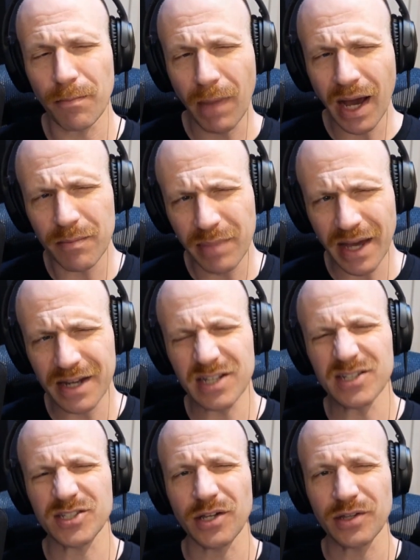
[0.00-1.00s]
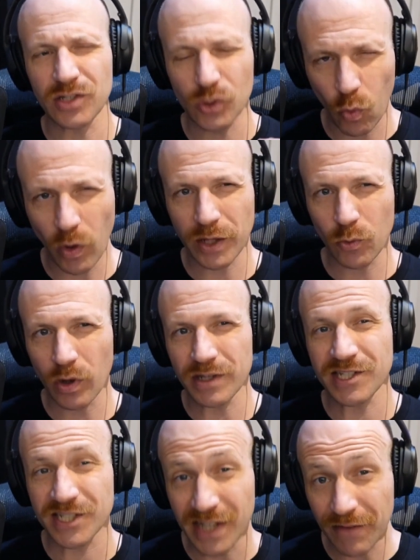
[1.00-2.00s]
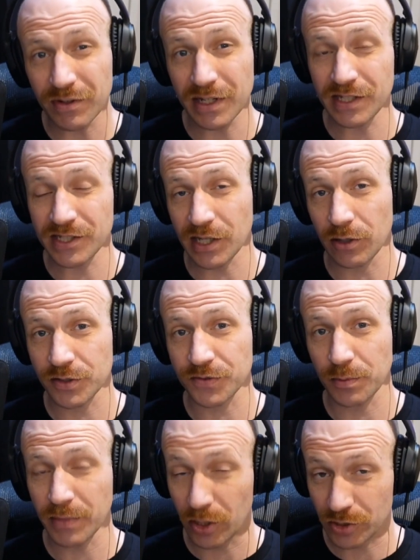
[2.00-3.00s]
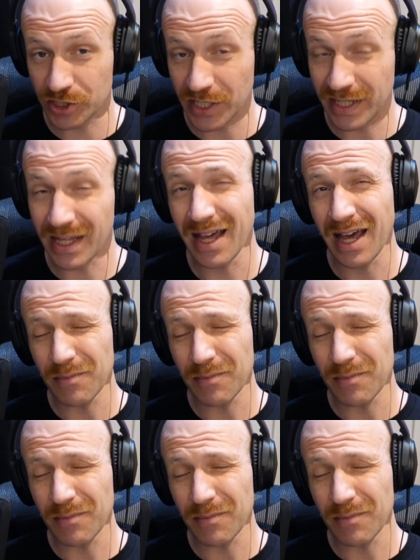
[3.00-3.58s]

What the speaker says: My bet is on the 2170 cells from LG,